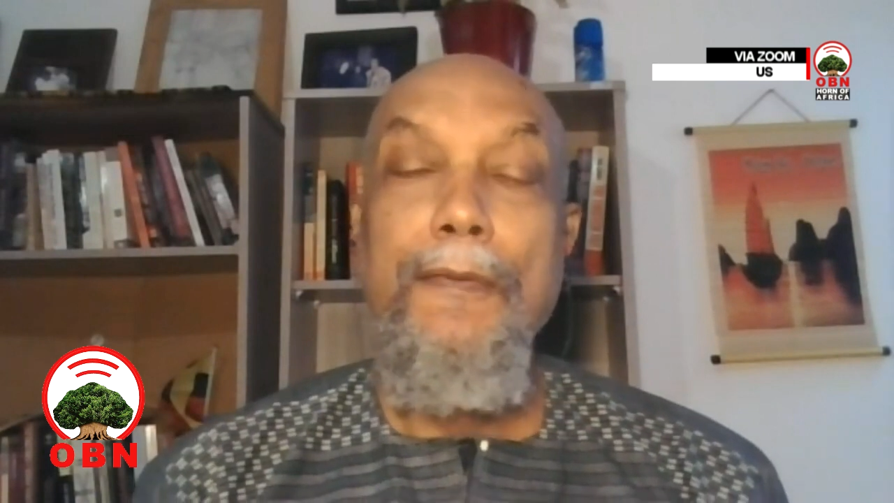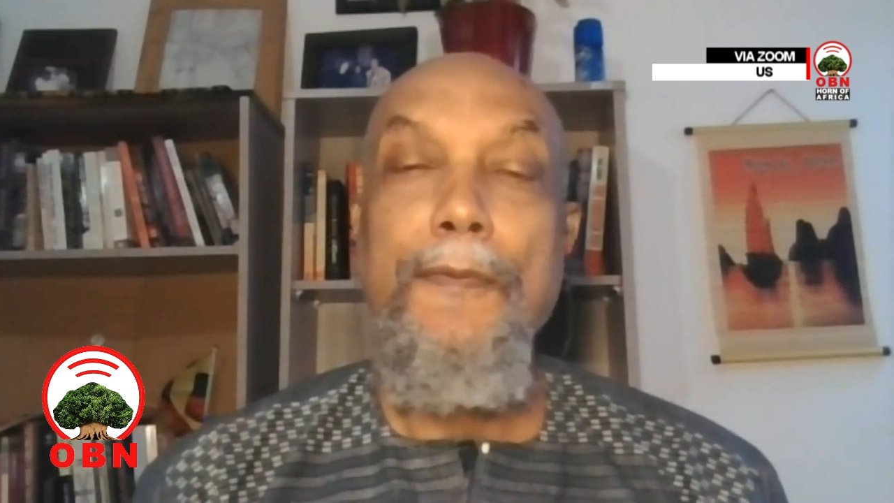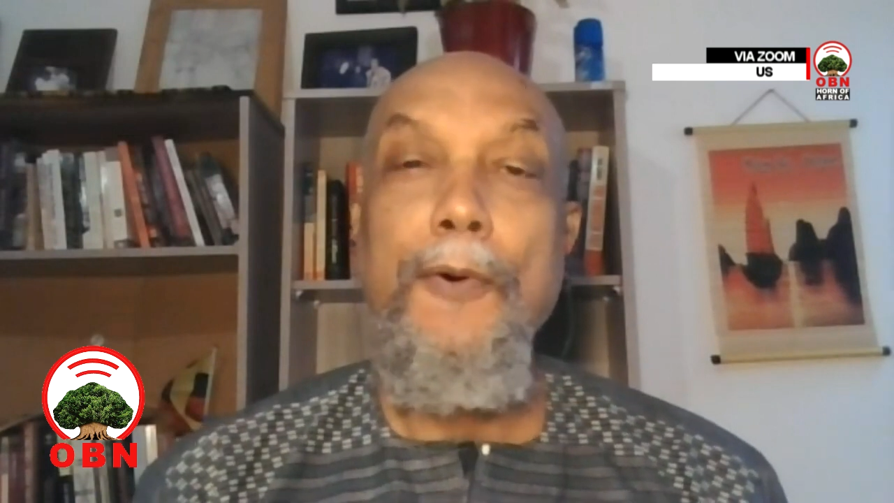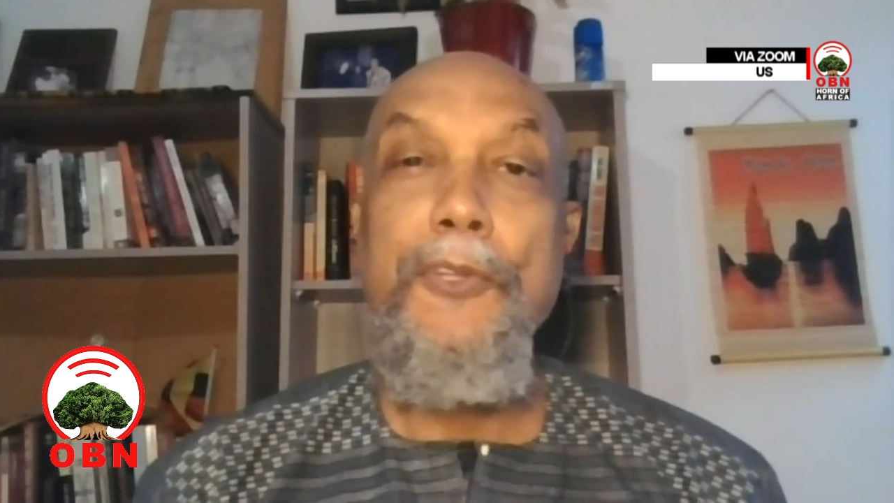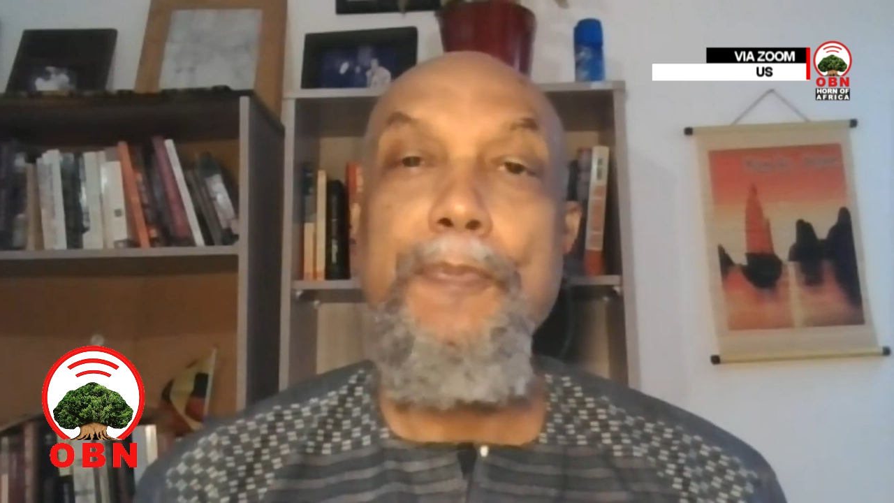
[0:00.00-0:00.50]

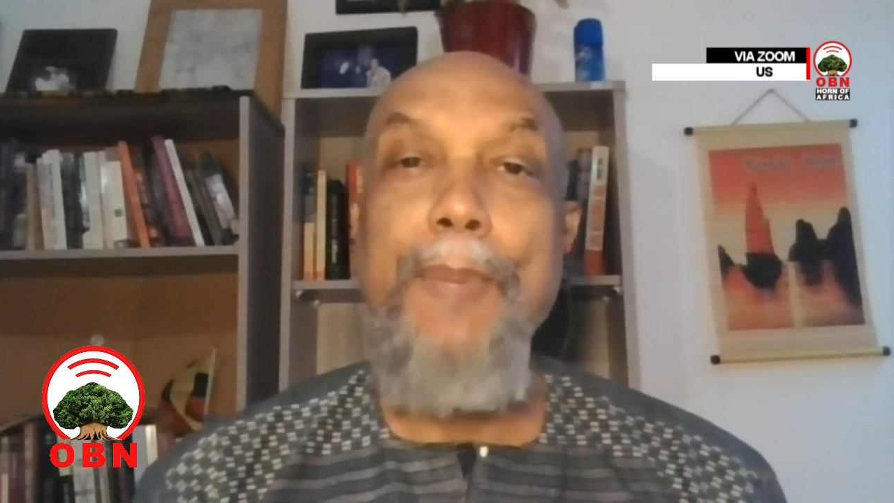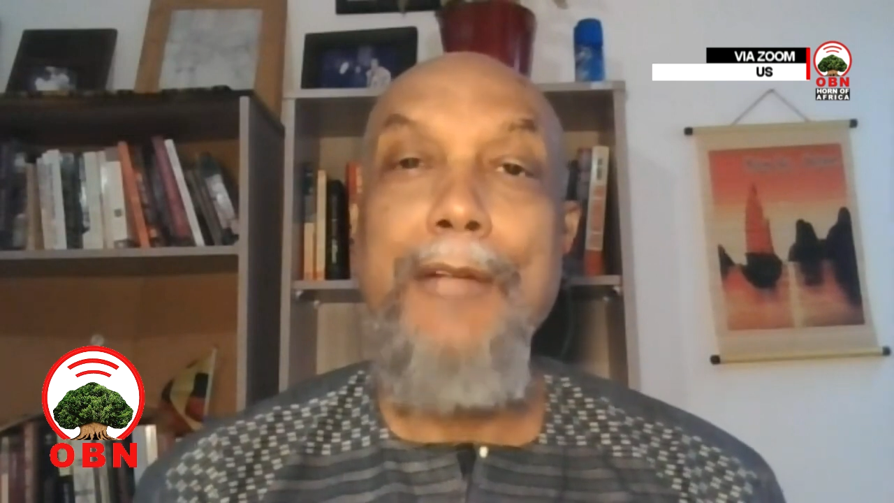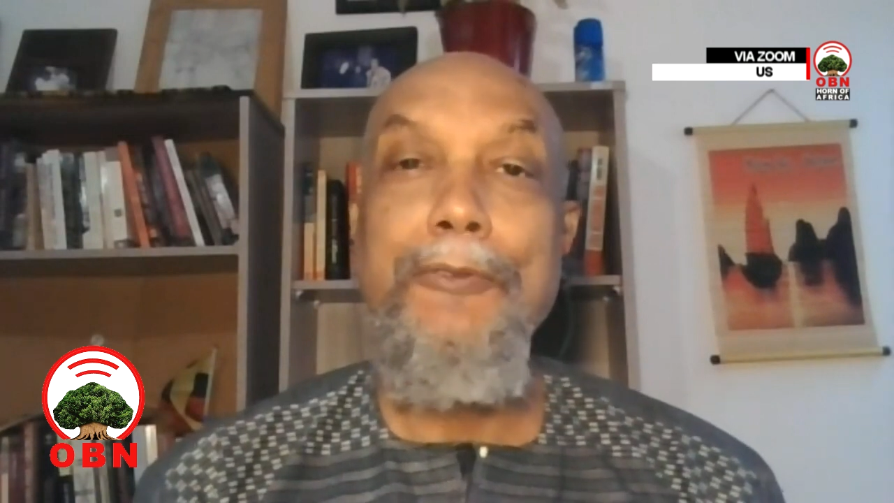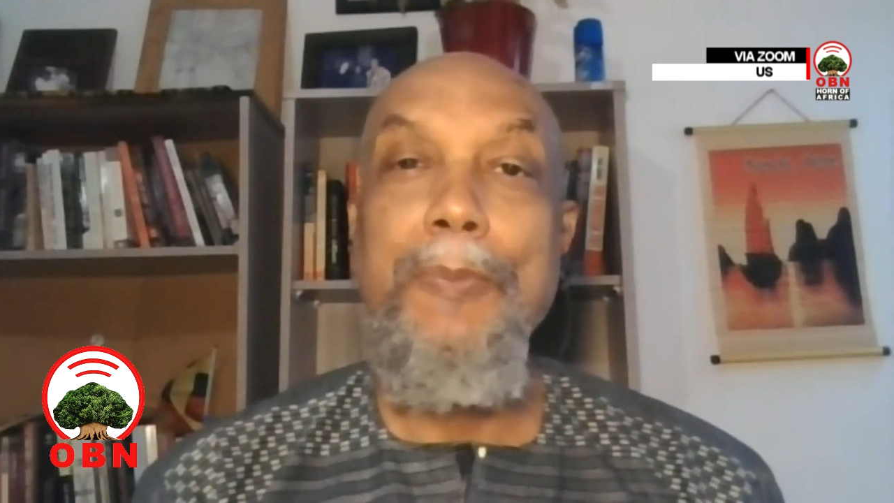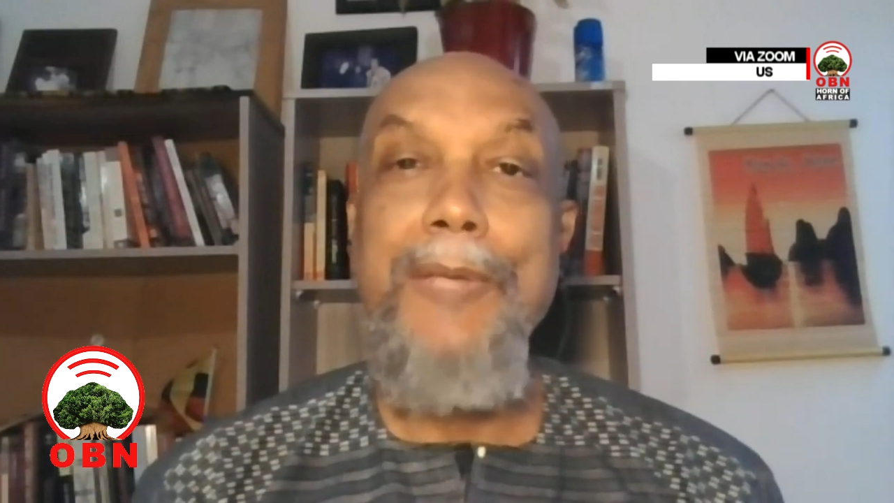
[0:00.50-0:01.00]
Full
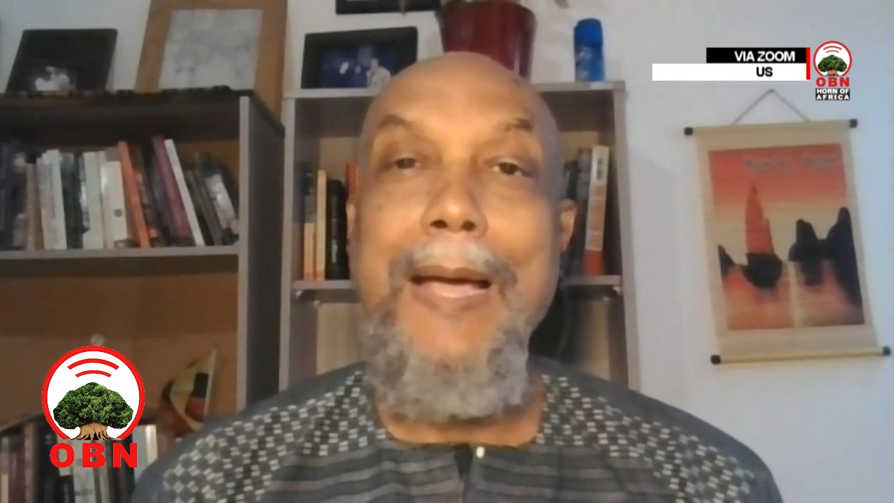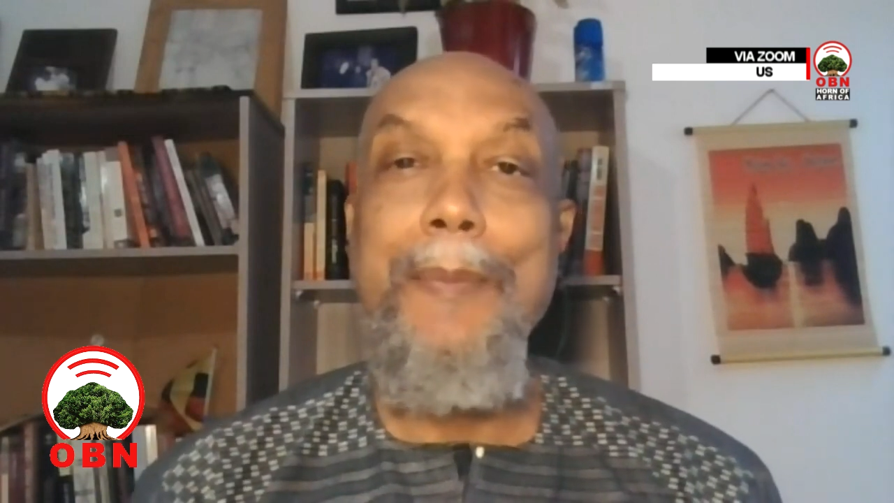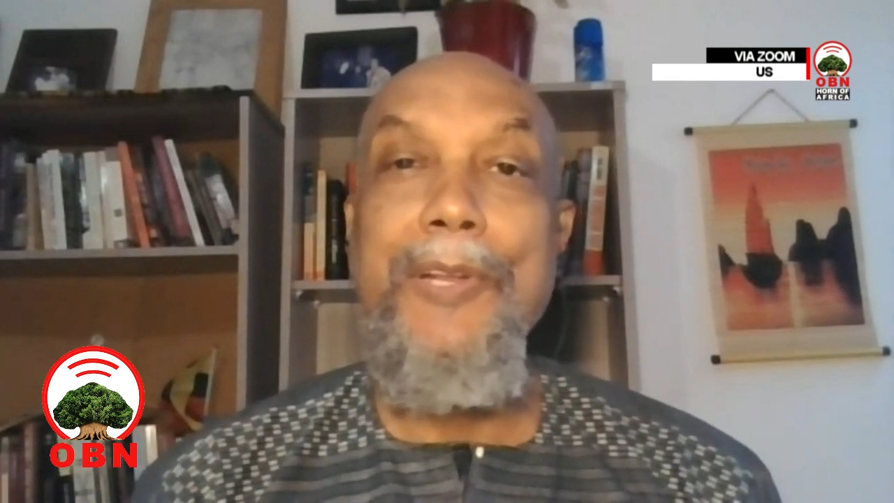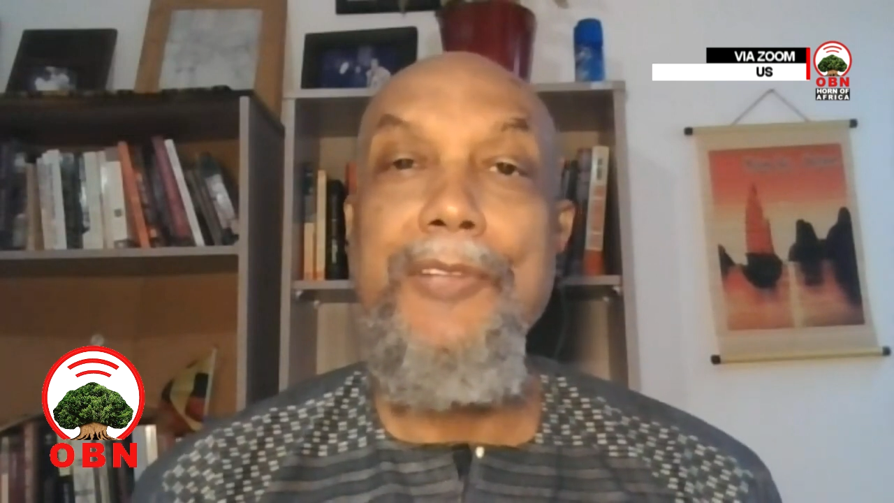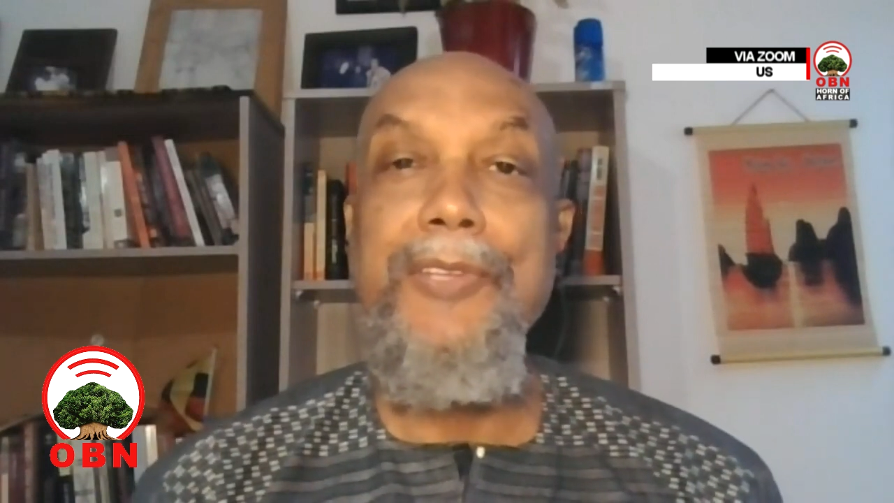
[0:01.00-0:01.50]
spectrum
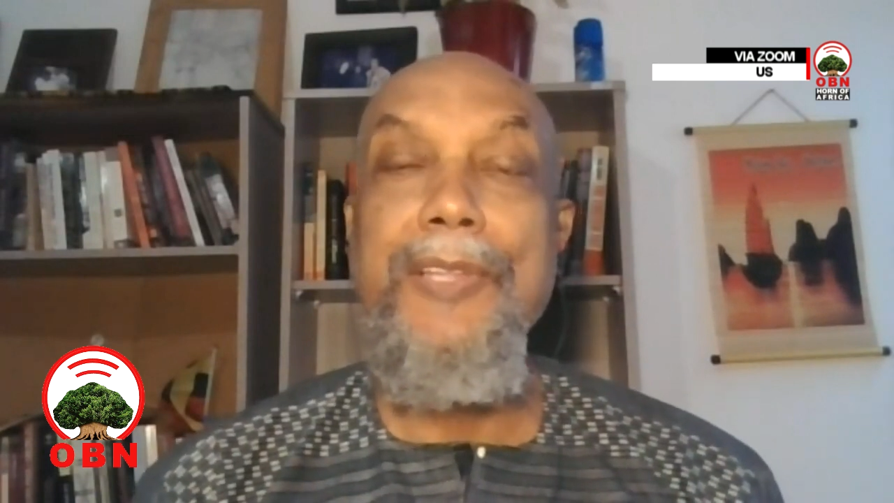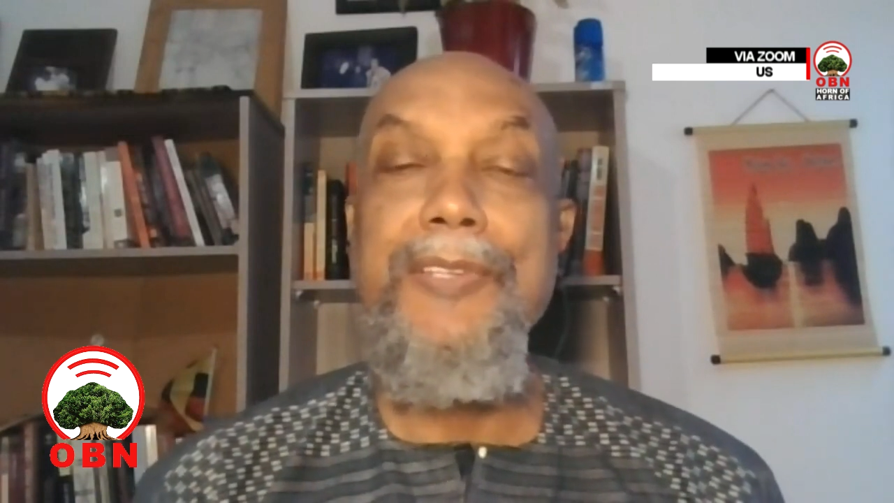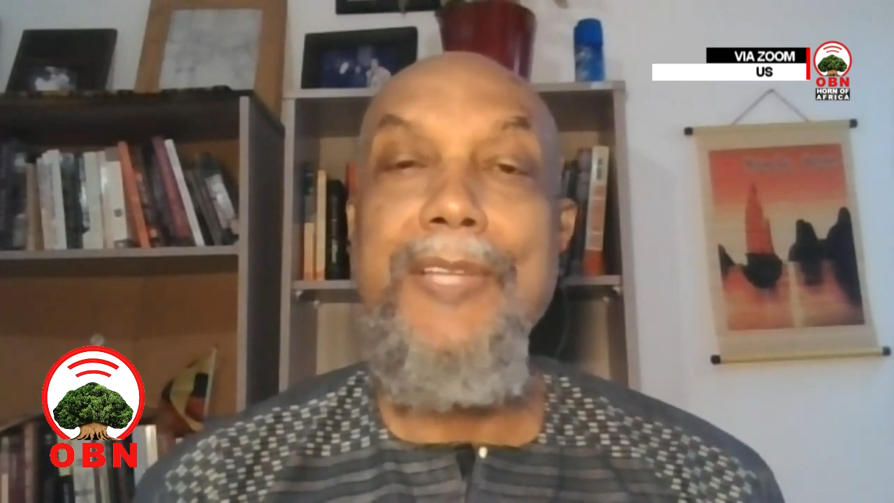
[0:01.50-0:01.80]
dominance is